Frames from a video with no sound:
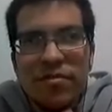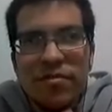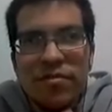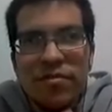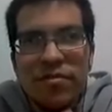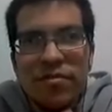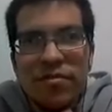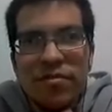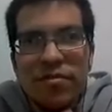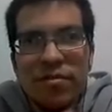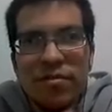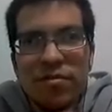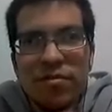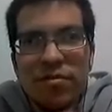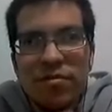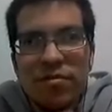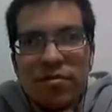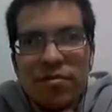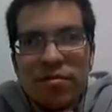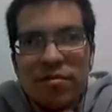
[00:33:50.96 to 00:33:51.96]

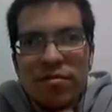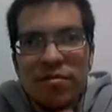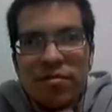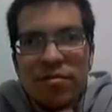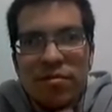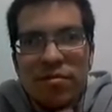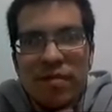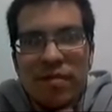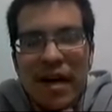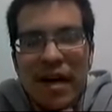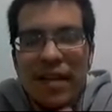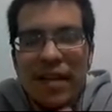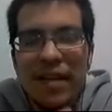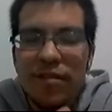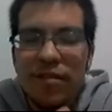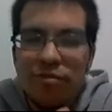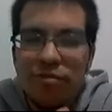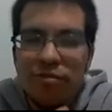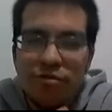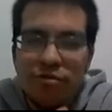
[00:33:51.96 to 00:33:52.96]
So I
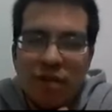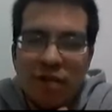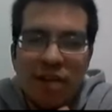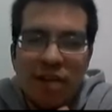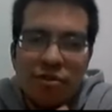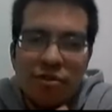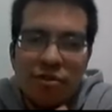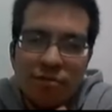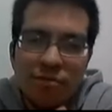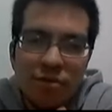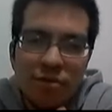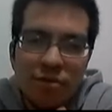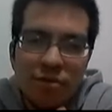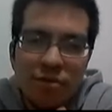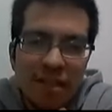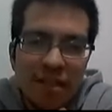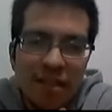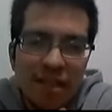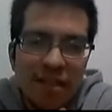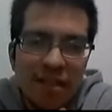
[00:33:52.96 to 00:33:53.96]
suppose
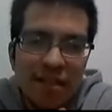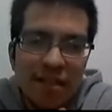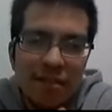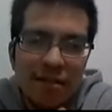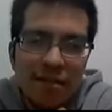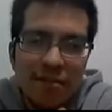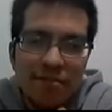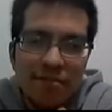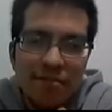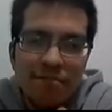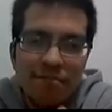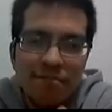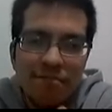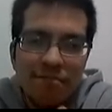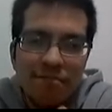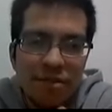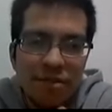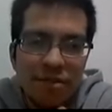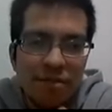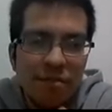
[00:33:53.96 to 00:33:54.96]
it is
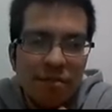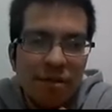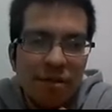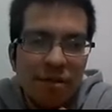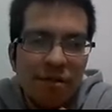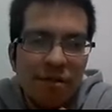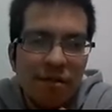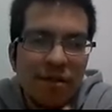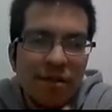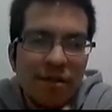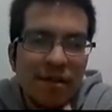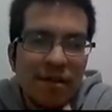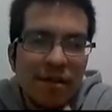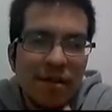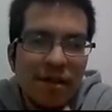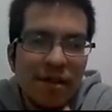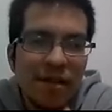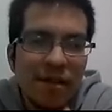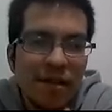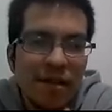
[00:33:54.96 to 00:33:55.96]
possible,
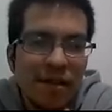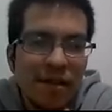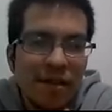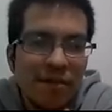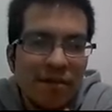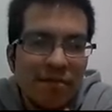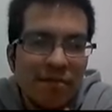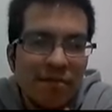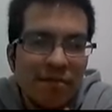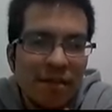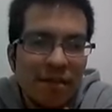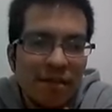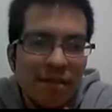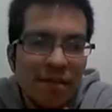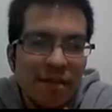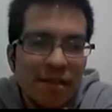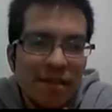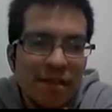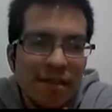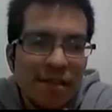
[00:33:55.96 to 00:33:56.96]
but
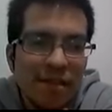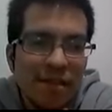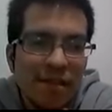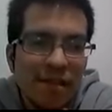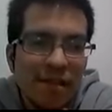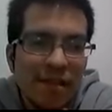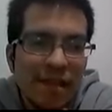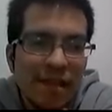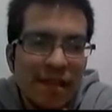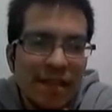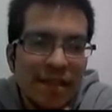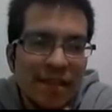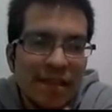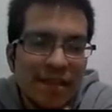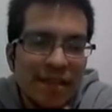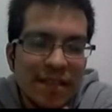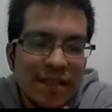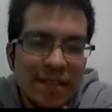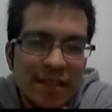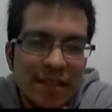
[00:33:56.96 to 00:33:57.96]
that
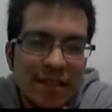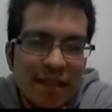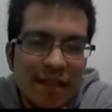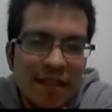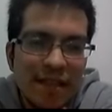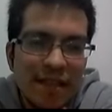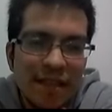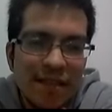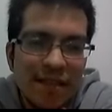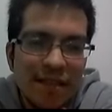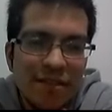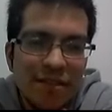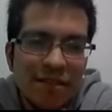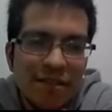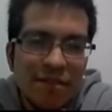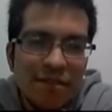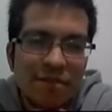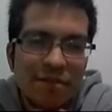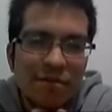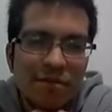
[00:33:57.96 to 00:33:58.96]
is
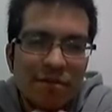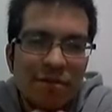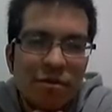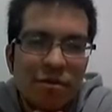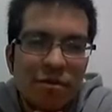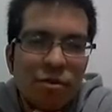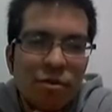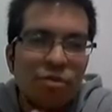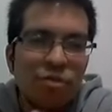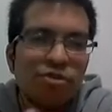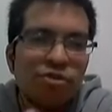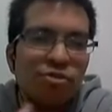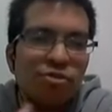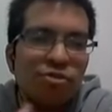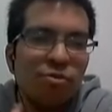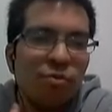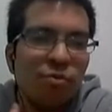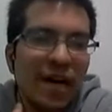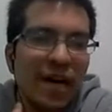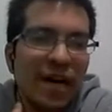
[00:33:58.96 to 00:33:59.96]
also
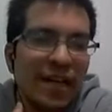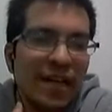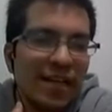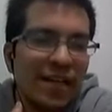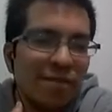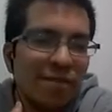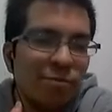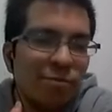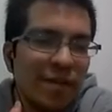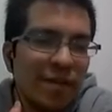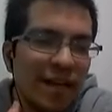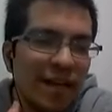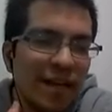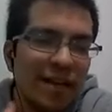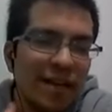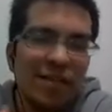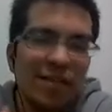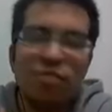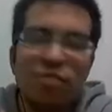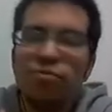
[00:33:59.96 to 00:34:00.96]
why we are
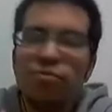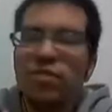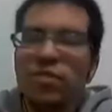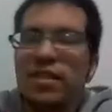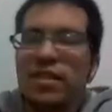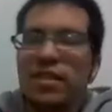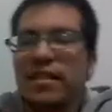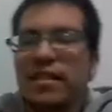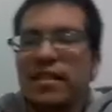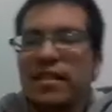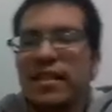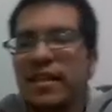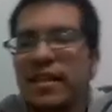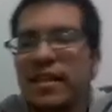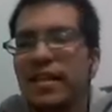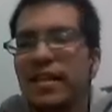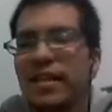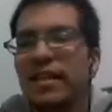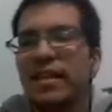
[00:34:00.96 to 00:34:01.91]
using the